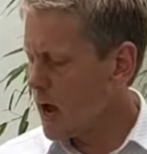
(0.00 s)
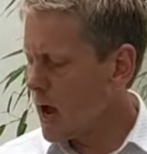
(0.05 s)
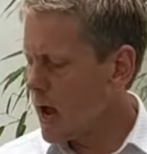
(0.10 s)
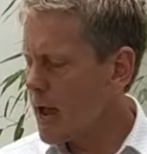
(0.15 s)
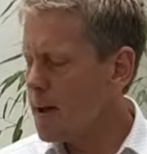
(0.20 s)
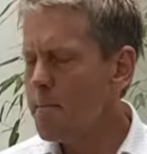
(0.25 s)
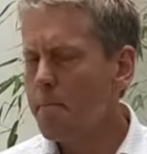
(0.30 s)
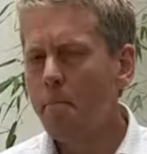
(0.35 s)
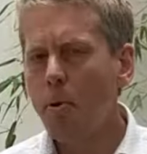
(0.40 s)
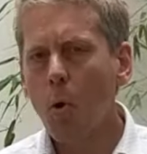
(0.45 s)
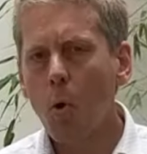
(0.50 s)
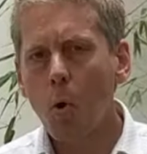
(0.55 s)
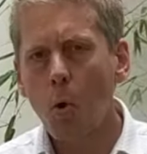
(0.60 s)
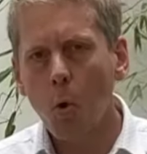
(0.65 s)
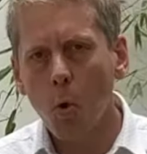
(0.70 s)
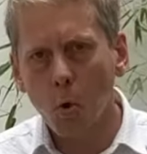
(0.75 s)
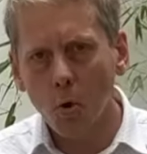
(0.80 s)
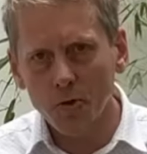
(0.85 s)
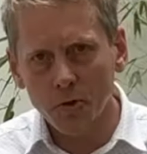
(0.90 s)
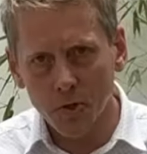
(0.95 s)

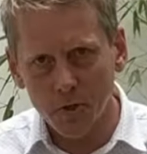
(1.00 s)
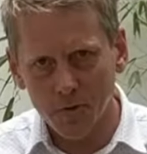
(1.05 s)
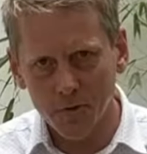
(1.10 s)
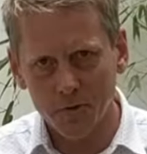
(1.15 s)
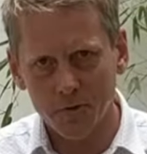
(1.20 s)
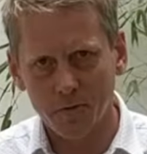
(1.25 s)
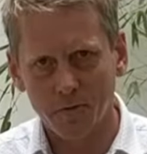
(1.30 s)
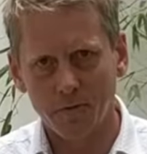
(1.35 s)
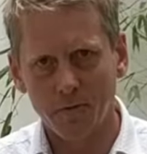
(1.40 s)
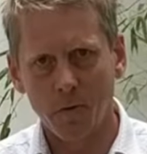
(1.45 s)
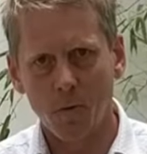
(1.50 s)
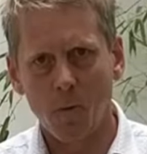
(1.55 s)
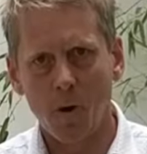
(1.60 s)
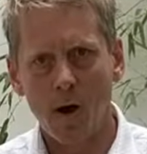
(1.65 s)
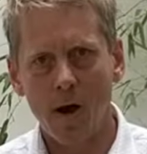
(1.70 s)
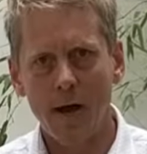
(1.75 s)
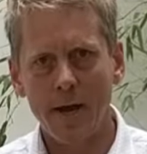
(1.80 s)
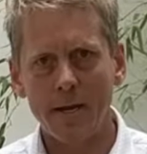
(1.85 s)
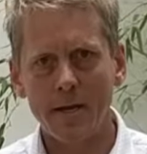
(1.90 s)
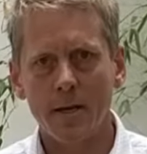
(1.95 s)
importance of the
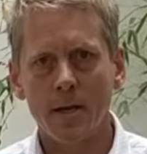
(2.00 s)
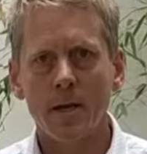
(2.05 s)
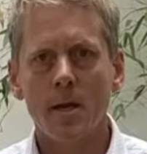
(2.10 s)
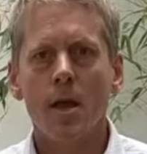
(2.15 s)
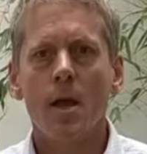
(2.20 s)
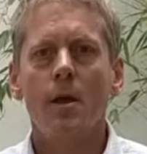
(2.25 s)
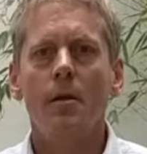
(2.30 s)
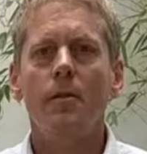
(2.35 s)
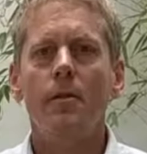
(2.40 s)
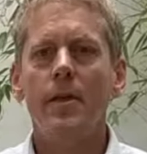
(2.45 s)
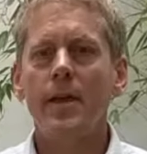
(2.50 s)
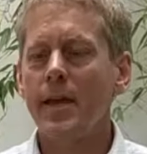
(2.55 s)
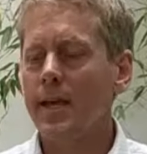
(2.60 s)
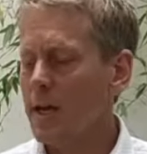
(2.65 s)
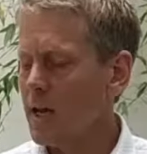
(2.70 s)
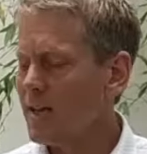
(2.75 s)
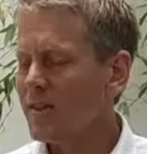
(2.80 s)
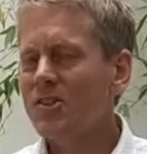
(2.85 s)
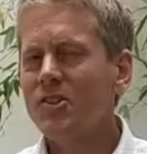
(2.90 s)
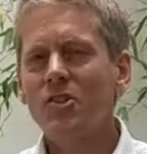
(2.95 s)
wine, the
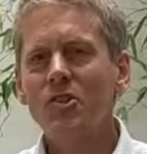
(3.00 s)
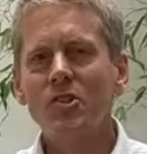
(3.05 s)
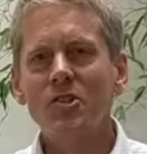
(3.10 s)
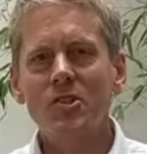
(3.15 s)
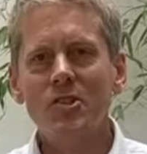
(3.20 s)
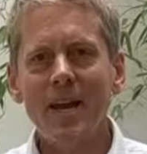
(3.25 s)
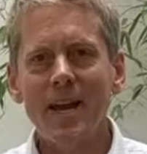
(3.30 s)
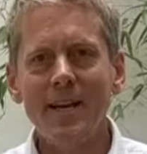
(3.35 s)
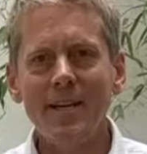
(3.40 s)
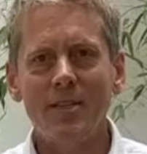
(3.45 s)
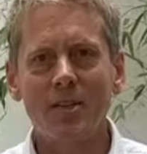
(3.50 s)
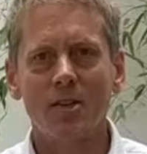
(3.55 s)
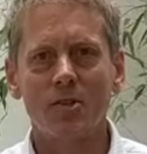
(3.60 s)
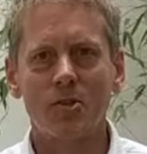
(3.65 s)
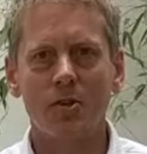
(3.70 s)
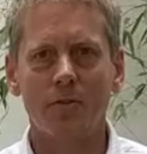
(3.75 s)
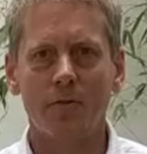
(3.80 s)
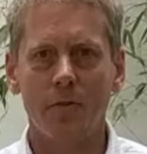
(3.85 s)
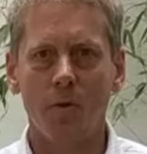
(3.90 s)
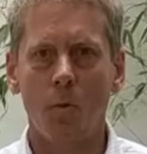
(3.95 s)
status
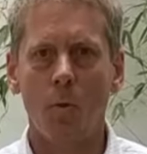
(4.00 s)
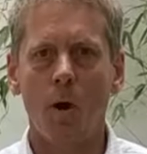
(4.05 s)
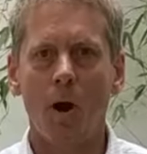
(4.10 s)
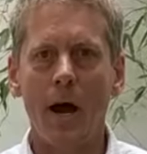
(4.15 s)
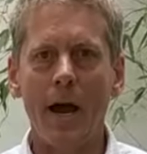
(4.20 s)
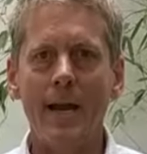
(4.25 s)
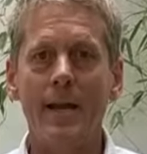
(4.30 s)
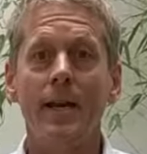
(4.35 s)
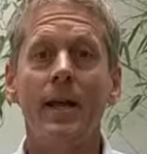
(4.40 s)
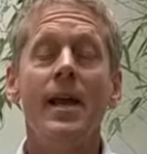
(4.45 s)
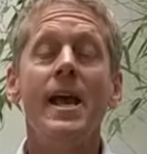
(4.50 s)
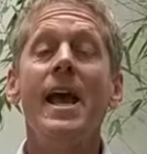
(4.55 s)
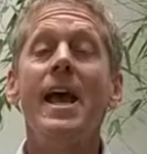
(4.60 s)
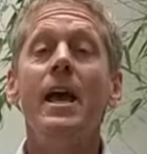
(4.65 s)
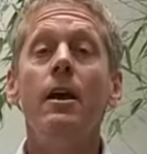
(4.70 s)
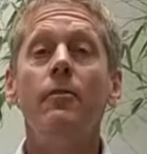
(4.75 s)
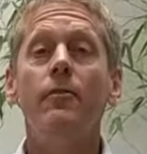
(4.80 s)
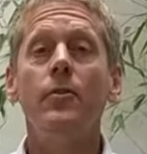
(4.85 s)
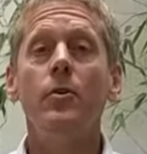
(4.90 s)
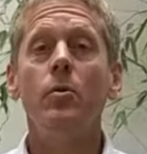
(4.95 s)
of the wine,
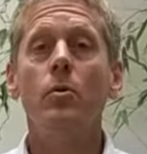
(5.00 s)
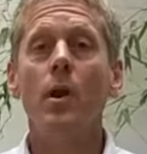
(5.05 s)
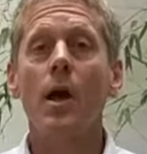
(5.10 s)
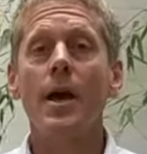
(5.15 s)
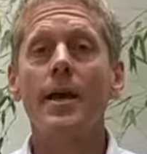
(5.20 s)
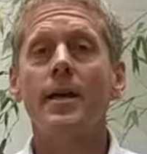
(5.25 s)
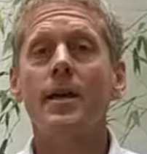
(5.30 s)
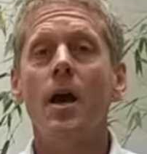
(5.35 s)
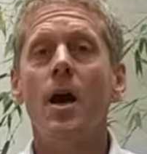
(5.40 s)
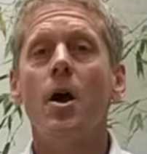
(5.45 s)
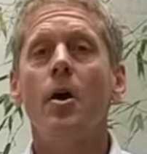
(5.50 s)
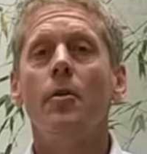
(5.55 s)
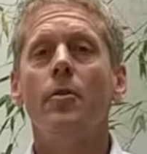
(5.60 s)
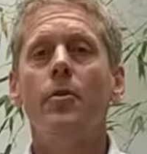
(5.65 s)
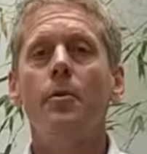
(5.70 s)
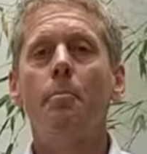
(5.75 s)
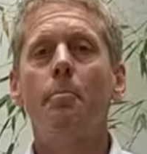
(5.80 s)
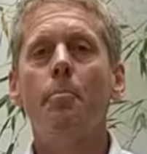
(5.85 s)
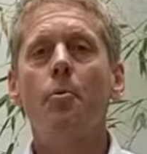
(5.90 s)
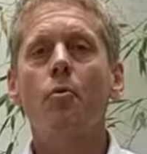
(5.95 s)
if you like, the
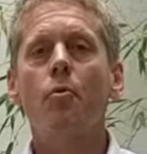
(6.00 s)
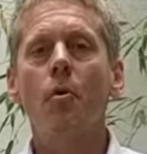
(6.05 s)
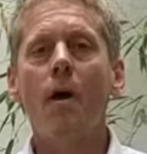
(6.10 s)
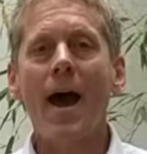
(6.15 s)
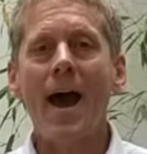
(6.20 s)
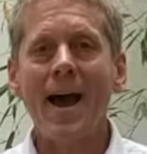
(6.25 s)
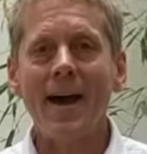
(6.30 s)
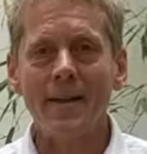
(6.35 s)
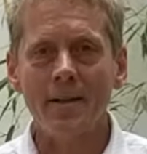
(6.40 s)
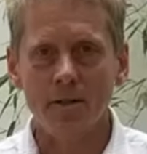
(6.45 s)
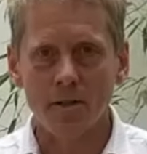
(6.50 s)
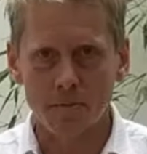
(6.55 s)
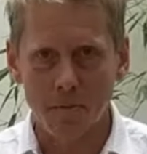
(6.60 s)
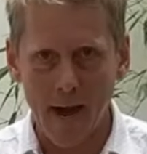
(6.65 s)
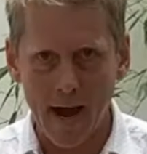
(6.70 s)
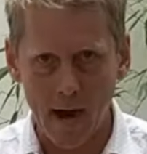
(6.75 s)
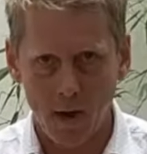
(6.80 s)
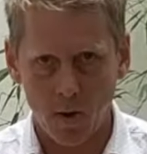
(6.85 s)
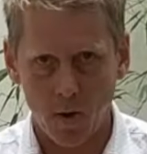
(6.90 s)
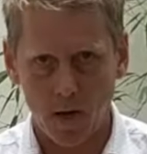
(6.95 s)
brand
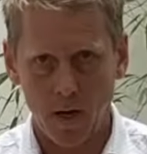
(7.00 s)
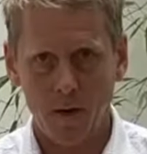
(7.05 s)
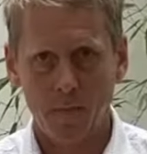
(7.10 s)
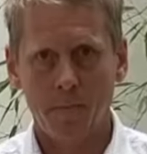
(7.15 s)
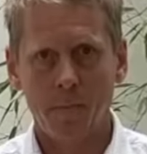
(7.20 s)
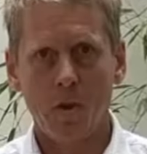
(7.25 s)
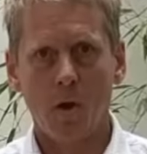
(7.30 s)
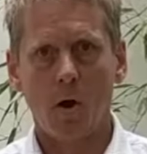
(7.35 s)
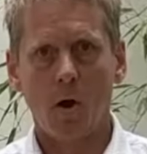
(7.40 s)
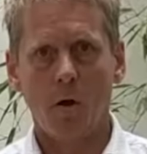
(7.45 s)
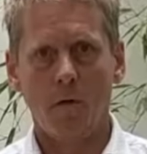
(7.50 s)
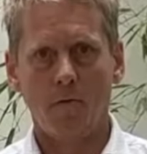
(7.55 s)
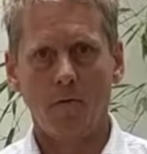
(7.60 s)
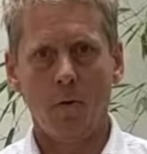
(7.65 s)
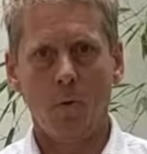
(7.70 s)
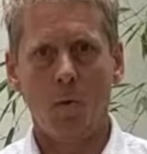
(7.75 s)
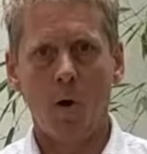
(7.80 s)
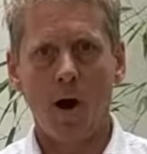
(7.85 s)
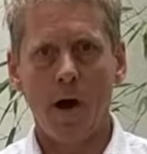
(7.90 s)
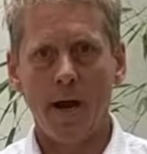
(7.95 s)
power of the
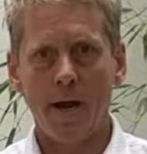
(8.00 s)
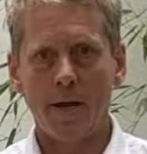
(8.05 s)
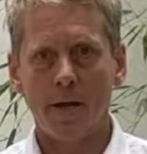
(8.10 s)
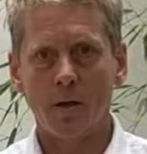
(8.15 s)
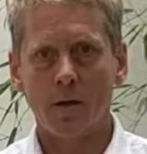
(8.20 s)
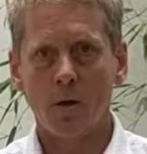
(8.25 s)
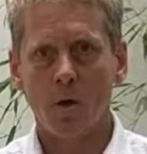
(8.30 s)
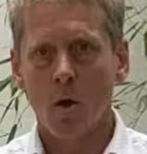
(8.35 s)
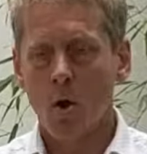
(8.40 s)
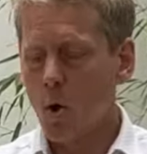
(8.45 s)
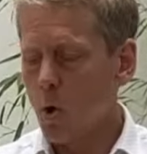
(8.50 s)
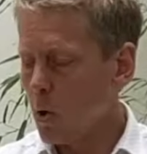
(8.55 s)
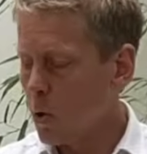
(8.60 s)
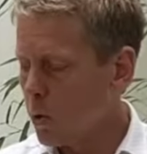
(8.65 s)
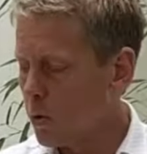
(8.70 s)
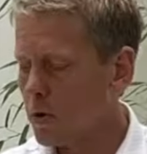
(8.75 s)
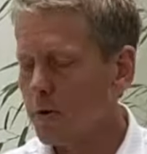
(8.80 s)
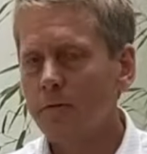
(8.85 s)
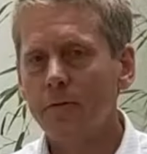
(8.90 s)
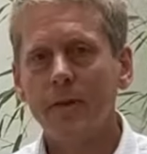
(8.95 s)
wine.
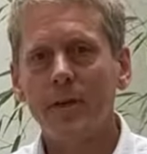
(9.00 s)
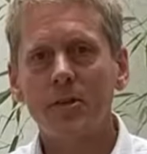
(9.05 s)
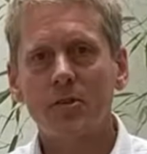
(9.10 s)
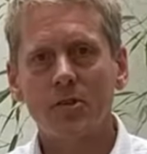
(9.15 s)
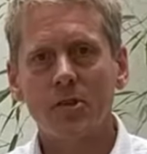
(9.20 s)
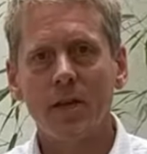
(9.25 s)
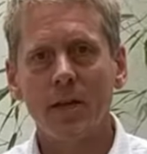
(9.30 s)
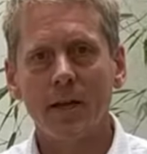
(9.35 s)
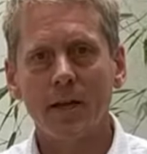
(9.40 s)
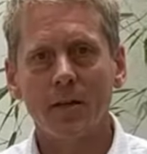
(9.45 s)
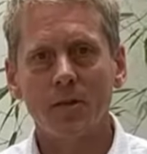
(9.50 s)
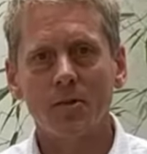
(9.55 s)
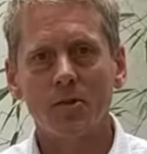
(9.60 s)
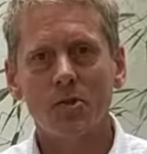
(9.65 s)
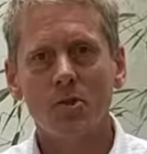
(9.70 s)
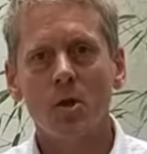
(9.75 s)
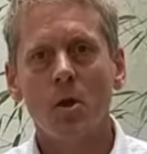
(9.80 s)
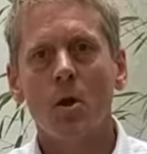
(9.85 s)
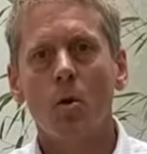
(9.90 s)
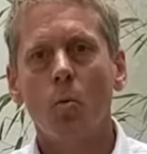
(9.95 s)
All of these things
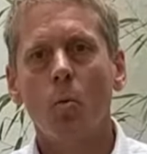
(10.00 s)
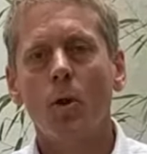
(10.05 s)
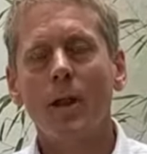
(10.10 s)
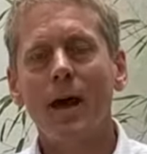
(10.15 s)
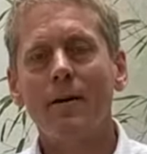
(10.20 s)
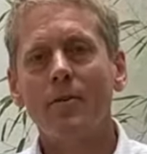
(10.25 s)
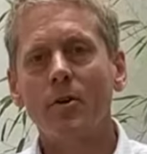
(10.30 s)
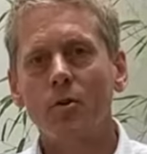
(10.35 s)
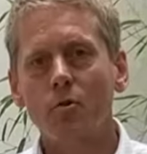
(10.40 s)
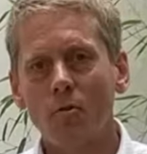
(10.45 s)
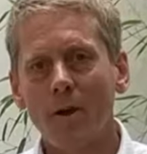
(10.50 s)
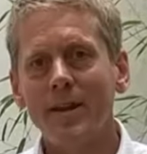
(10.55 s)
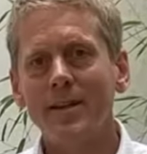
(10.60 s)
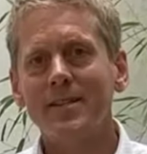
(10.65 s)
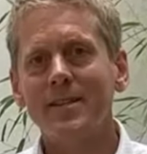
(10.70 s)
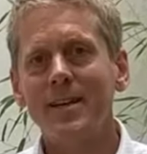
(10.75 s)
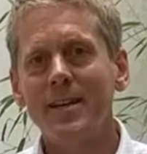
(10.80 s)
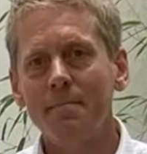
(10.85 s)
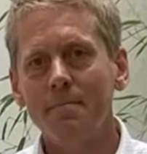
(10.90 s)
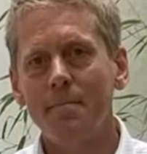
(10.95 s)
will have a great
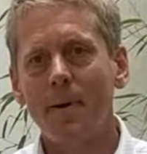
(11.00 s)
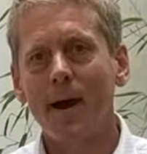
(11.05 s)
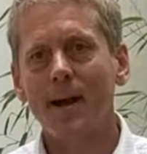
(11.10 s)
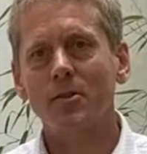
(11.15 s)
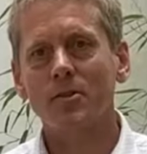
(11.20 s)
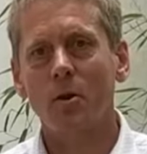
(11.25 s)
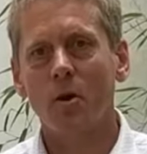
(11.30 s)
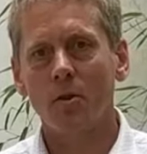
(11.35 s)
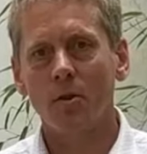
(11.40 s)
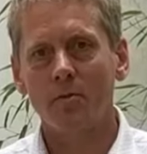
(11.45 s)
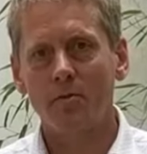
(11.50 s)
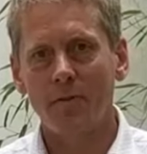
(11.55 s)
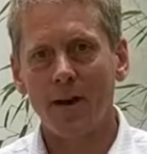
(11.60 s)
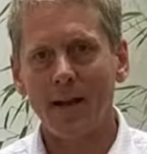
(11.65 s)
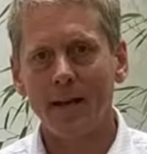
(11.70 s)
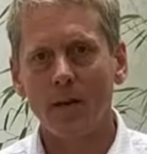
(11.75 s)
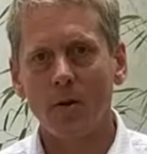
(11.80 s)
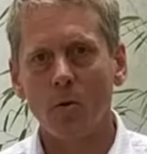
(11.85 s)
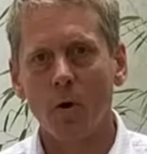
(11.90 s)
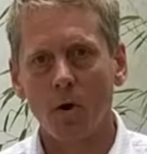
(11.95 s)
impact on the
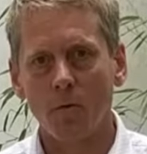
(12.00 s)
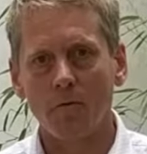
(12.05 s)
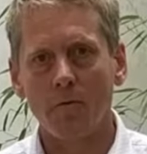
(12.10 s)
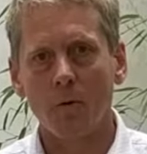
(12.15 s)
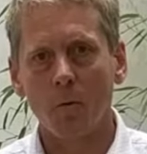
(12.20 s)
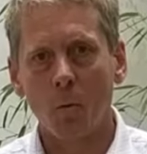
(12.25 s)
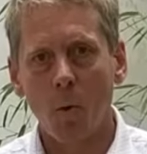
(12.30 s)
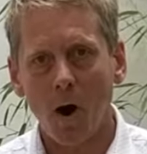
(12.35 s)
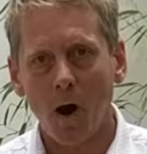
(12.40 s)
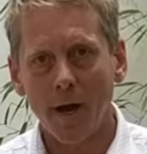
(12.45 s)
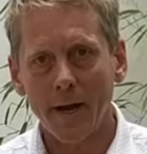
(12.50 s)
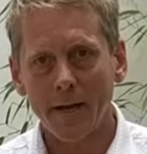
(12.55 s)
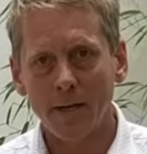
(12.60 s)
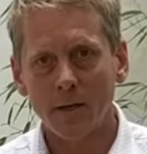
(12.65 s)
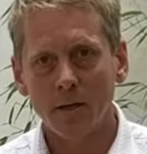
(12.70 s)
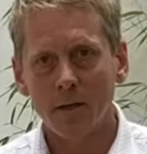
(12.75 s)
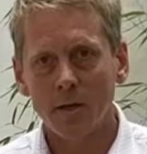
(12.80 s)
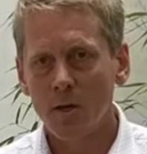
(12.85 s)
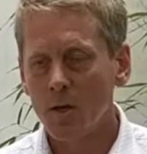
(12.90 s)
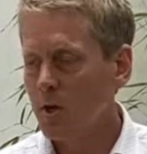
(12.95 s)
value of the wine.
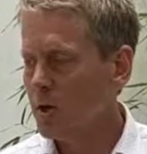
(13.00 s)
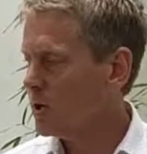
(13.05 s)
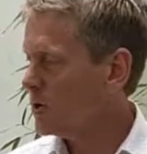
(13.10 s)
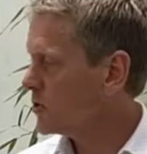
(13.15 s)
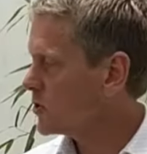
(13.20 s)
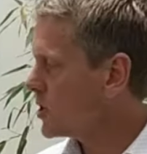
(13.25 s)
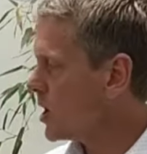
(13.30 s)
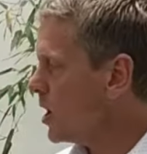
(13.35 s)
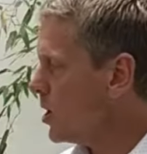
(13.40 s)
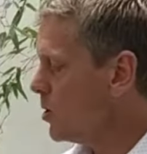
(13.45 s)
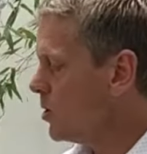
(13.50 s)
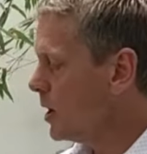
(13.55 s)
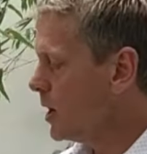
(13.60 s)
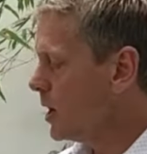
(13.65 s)
So